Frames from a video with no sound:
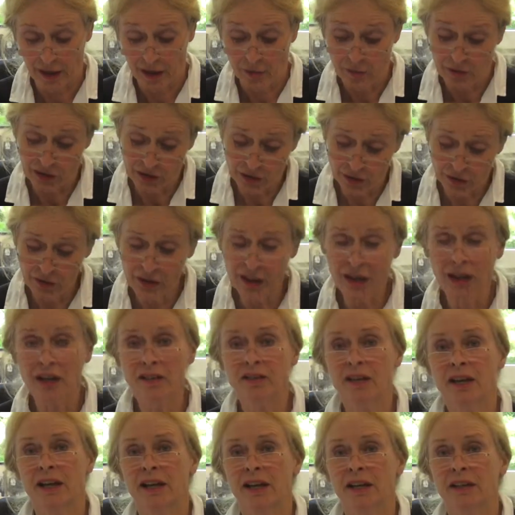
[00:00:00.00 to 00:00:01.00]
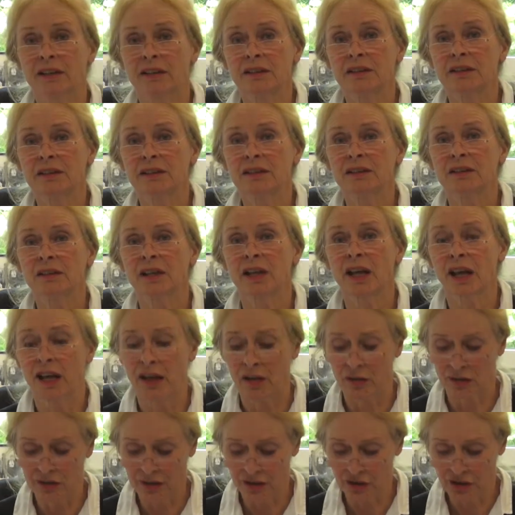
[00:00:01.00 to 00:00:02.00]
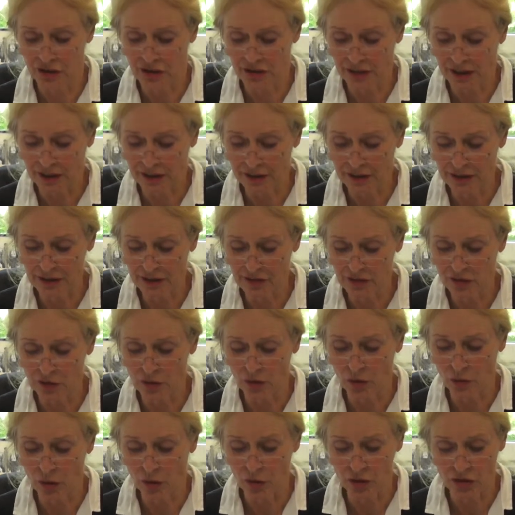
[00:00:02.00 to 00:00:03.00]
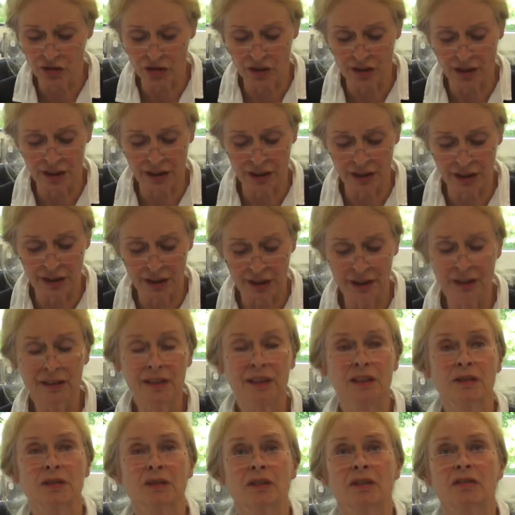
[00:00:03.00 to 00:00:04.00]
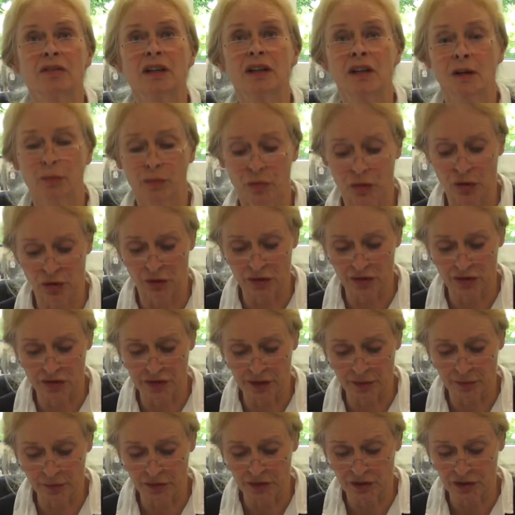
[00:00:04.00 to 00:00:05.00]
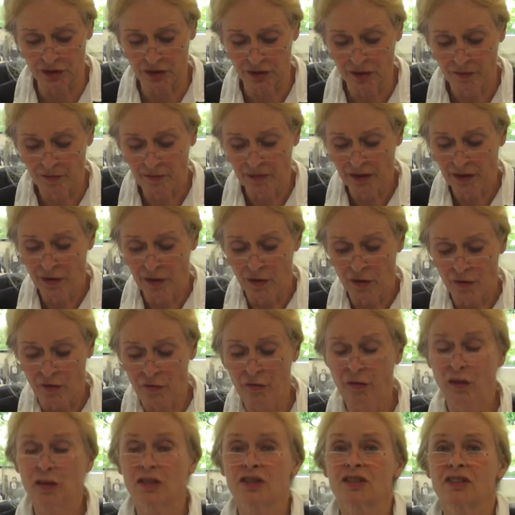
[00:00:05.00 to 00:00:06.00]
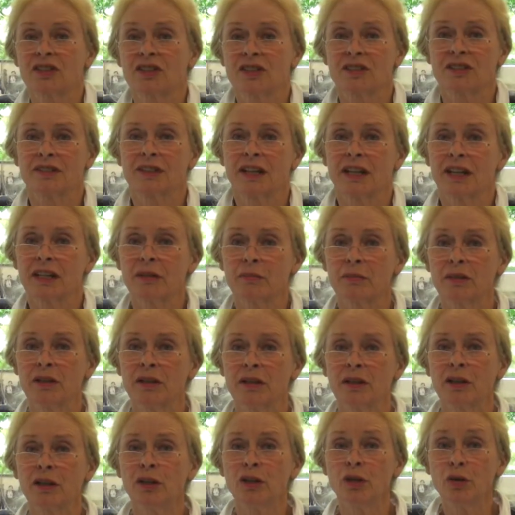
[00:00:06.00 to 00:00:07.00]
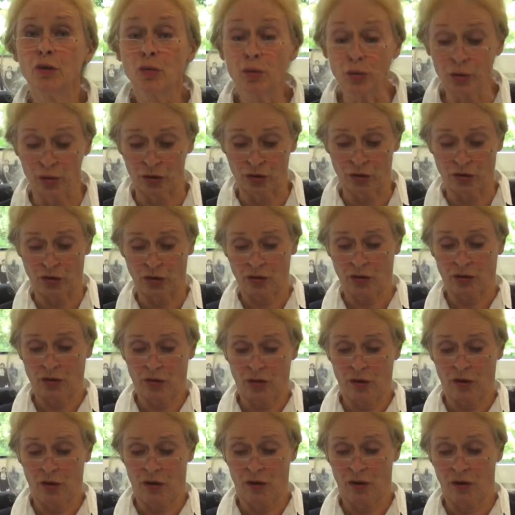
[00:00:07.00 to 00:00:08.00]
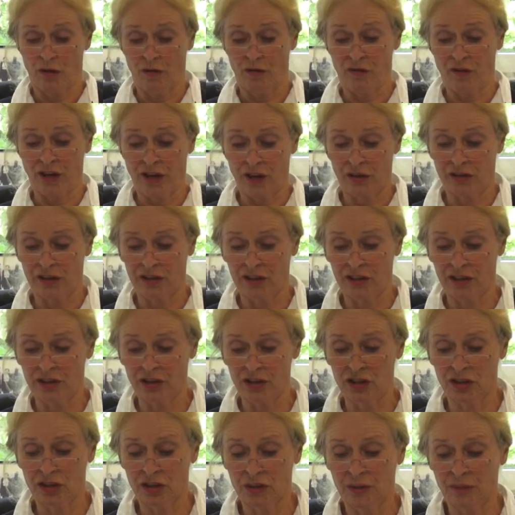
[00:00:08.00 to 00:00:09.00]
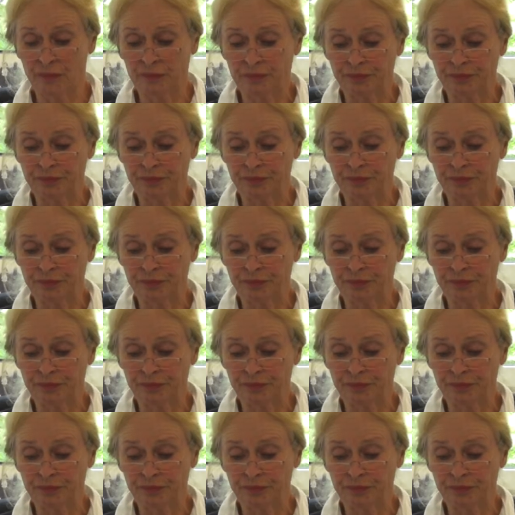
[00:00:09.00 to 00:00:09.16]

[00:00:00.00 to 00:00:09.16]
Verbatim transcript: But on the other hand, heritage studies urgently need to develop concepts for a sustainable use of heritage.